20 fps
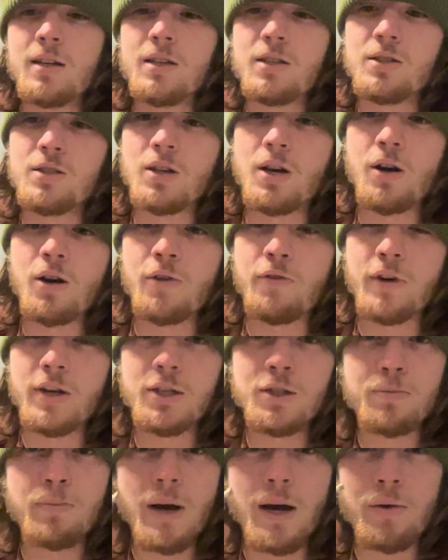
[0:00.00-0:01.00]
So if I
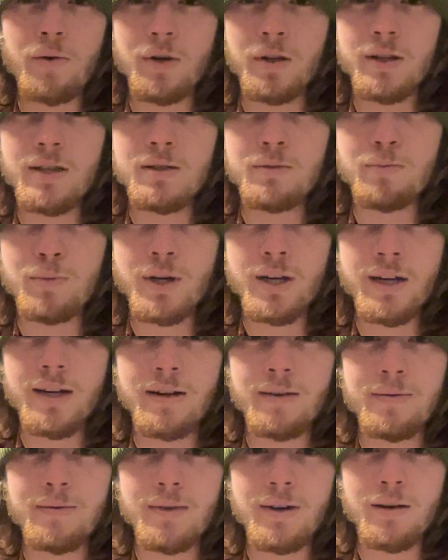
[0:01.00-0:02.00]
just buy one of these and bring
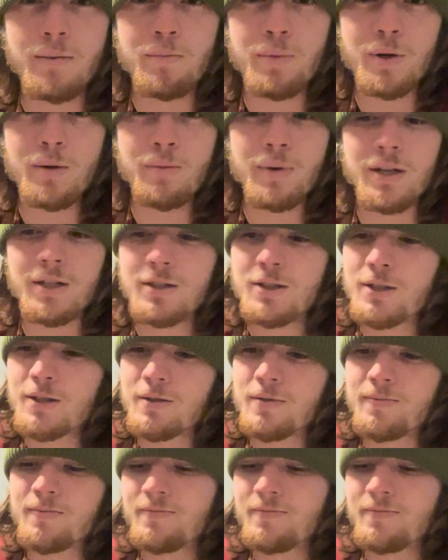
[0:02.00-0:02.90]
it, I'm pretty much